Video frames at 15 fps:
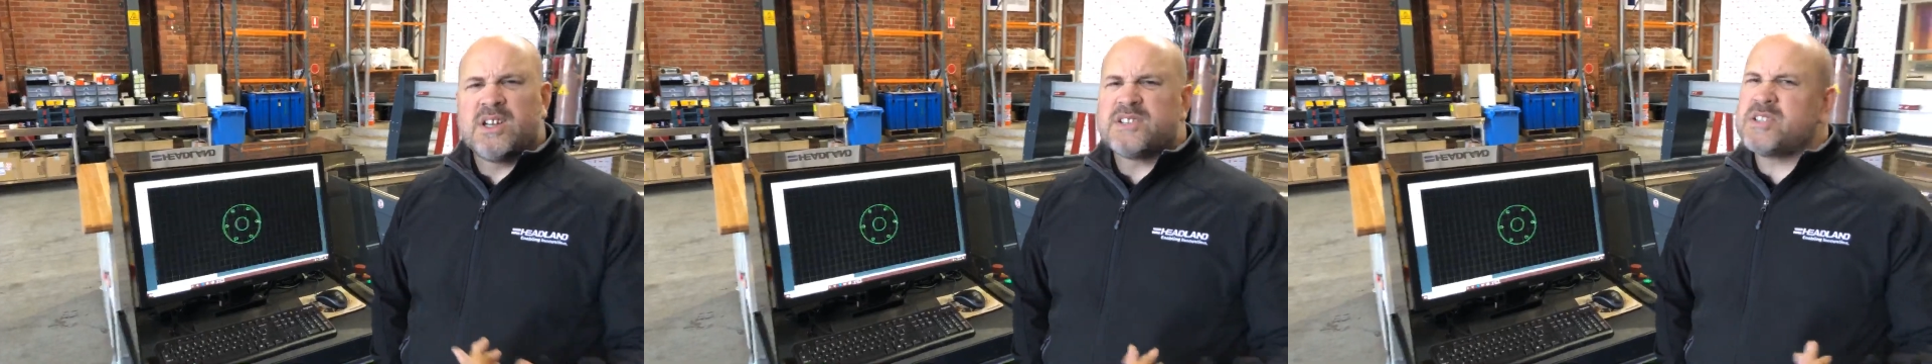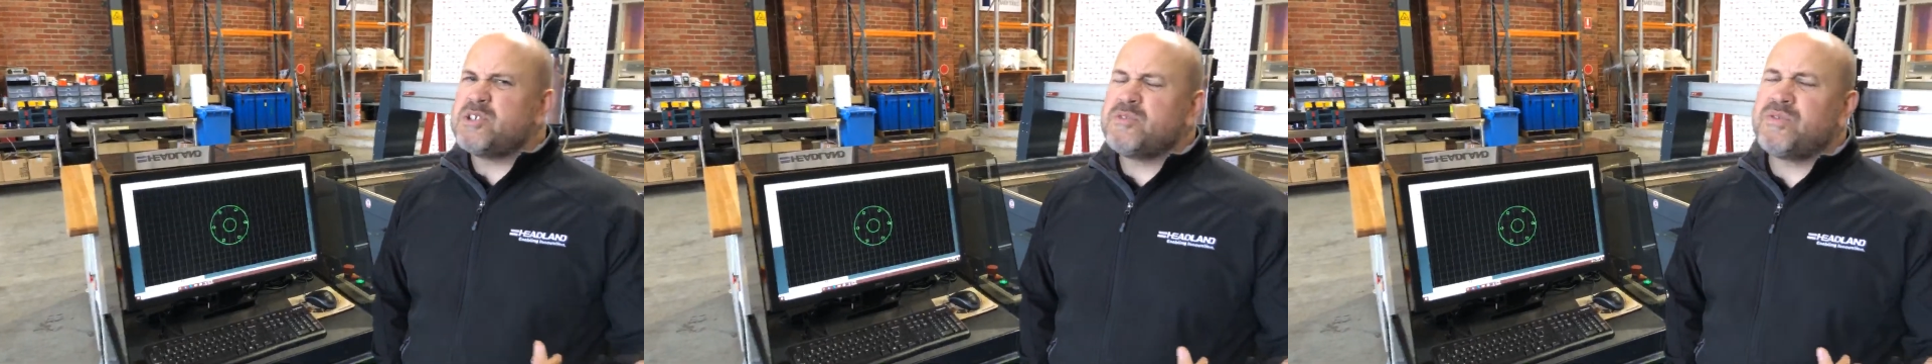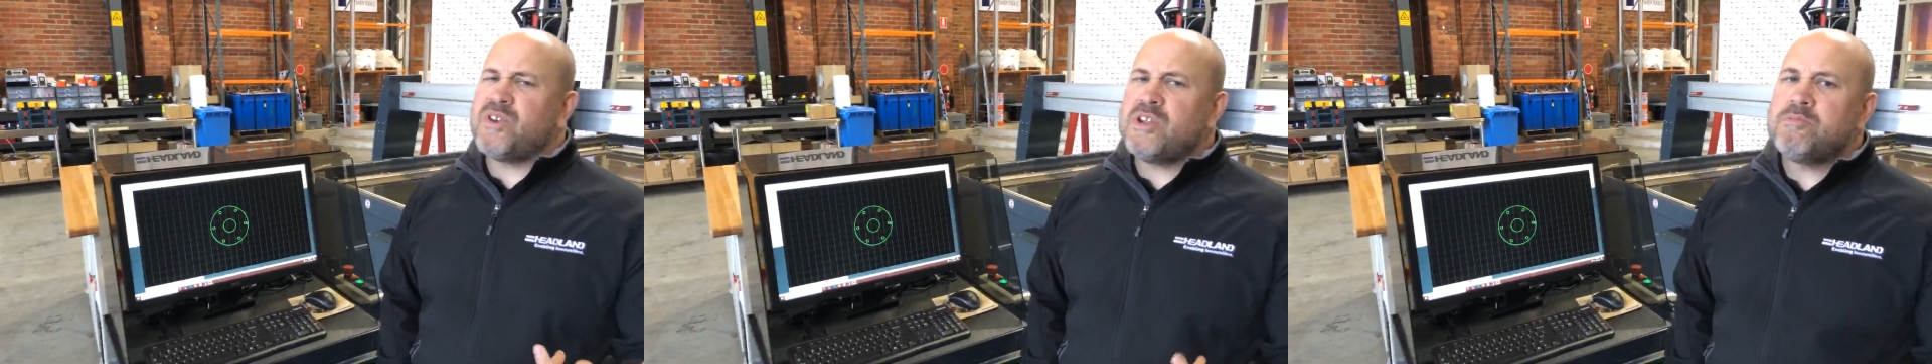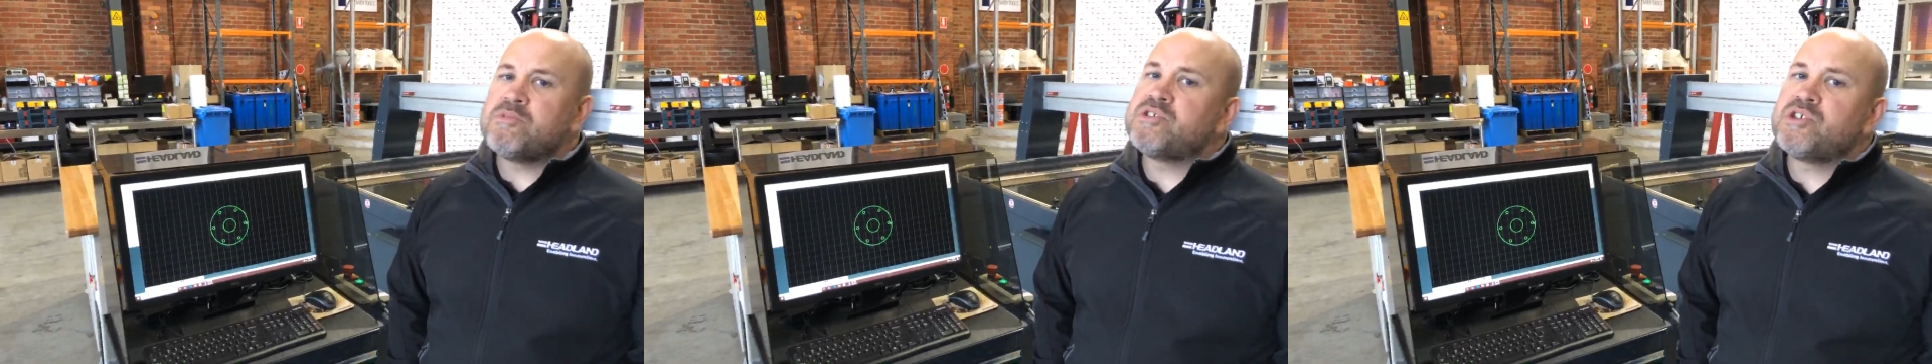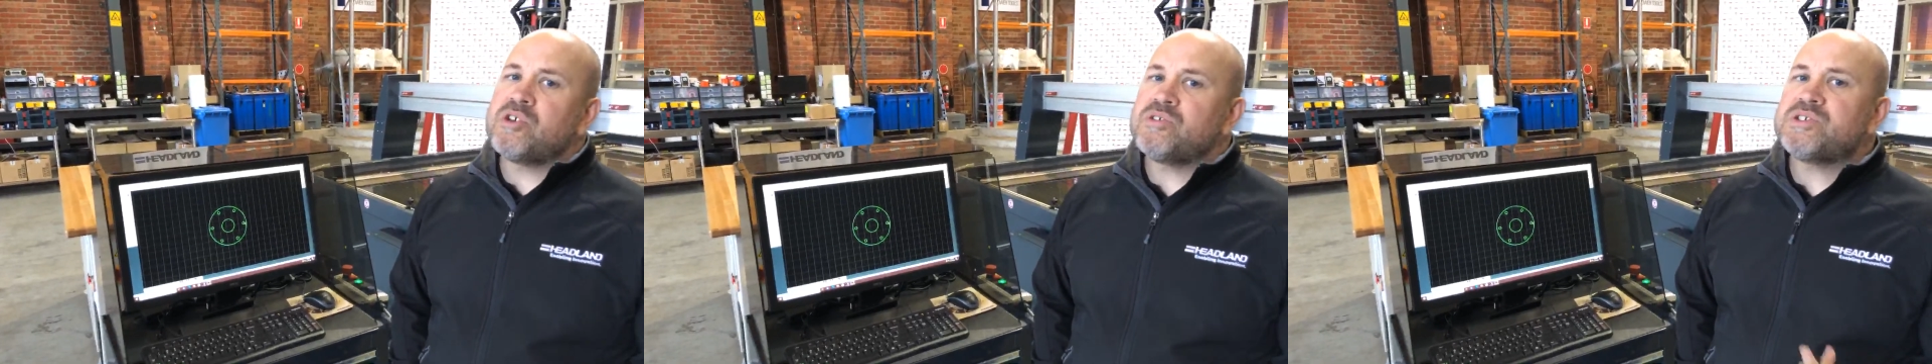So you'll find the
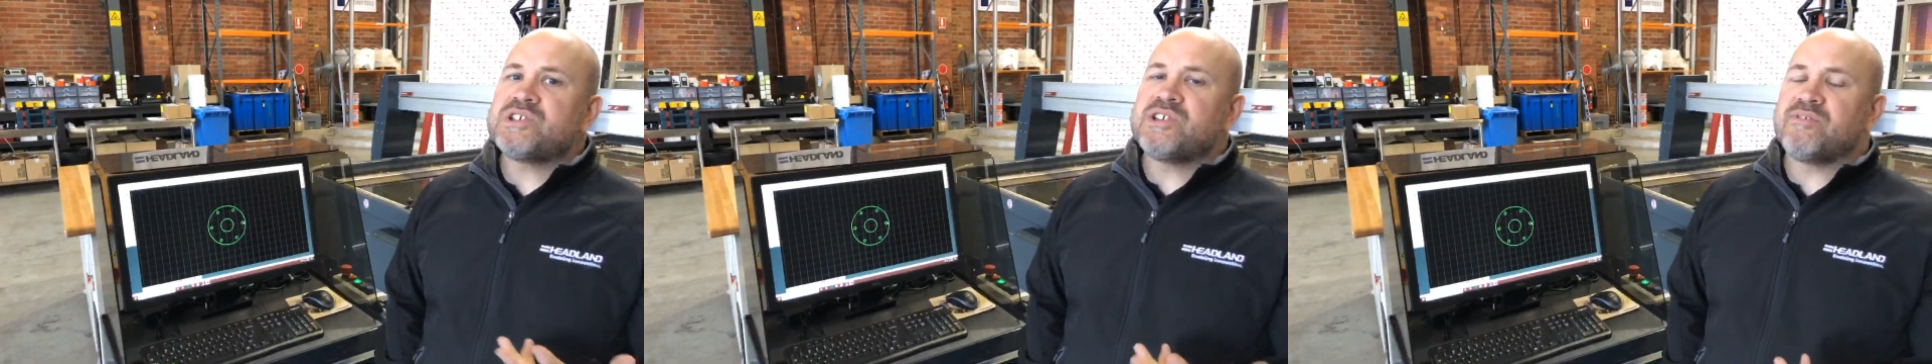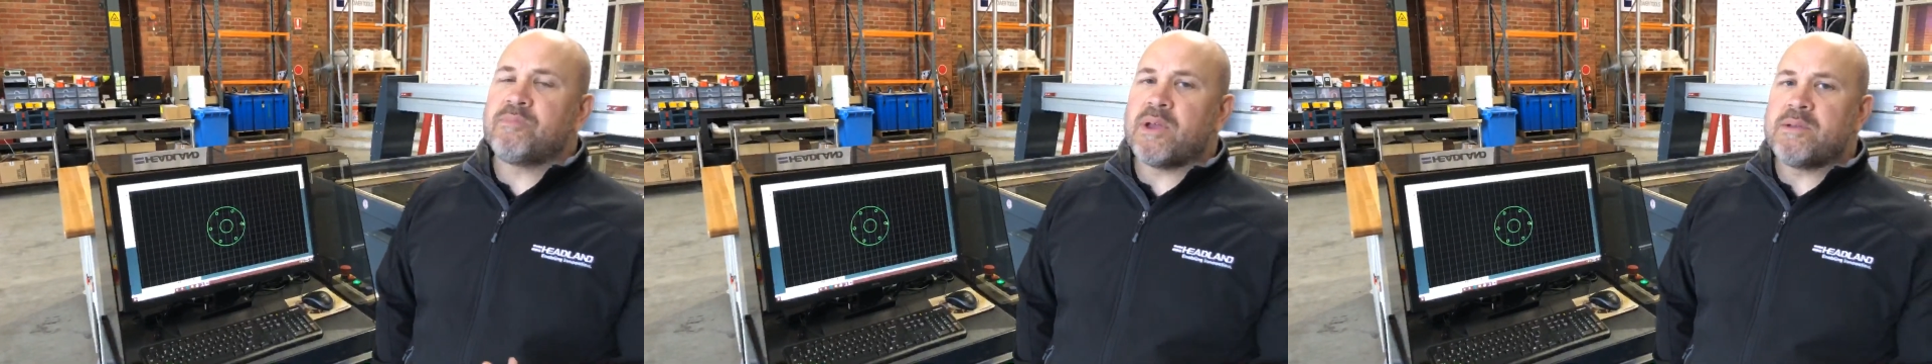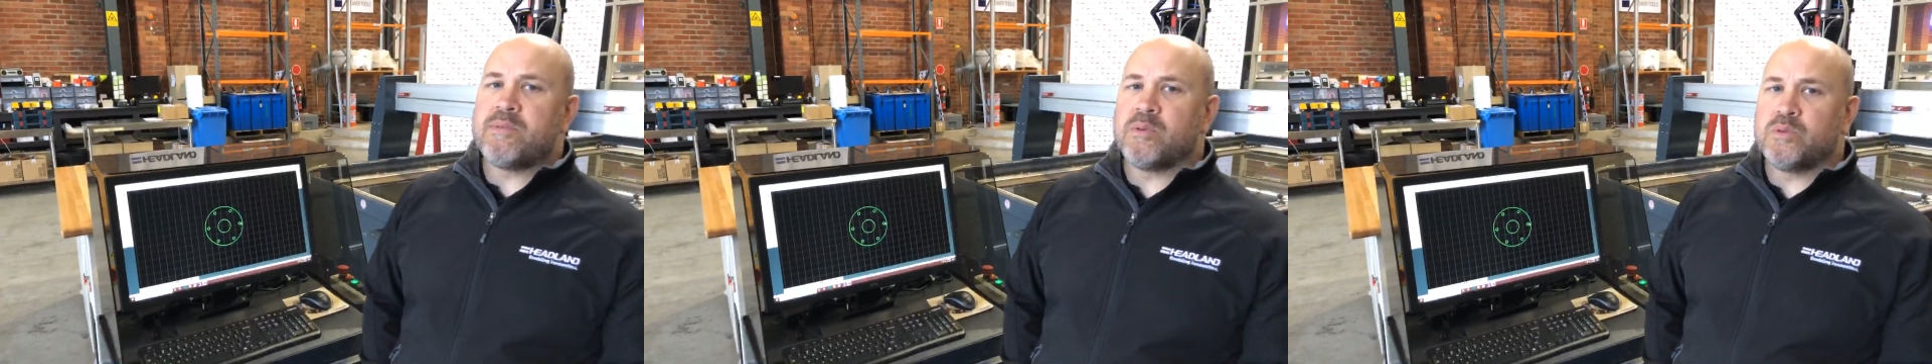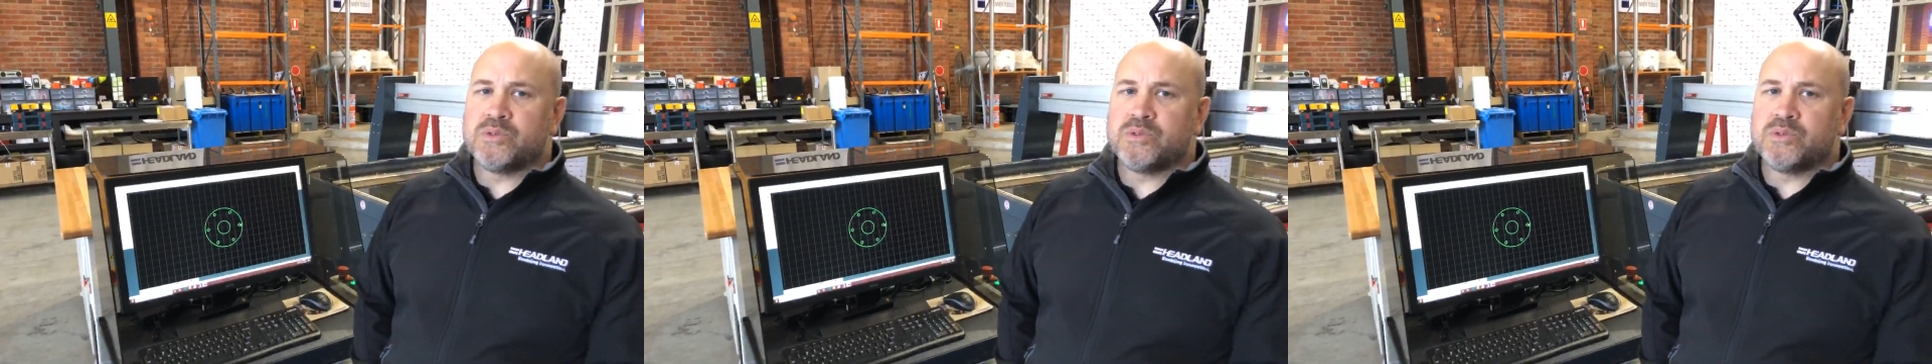majority of people